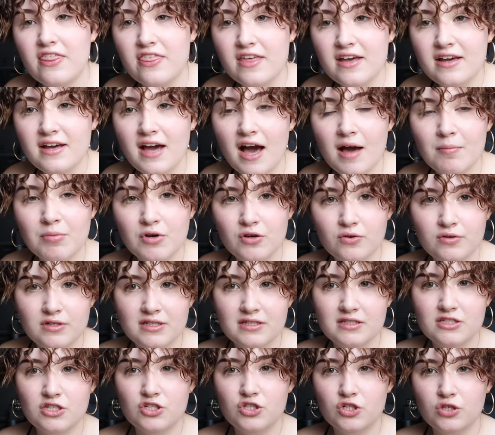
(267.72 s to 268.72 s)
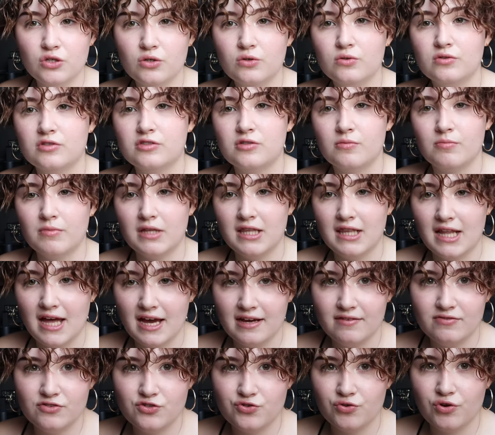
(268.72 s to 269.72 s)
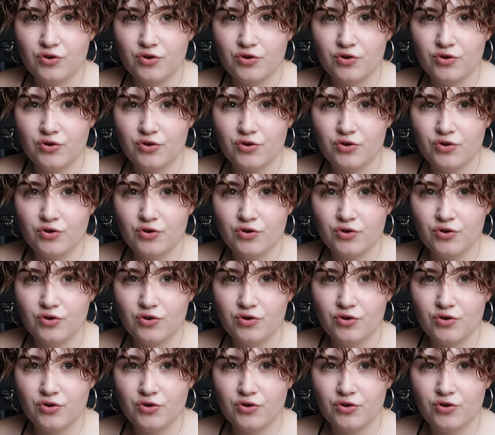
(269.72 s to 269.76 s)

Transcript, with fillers: I think I'm going to do some life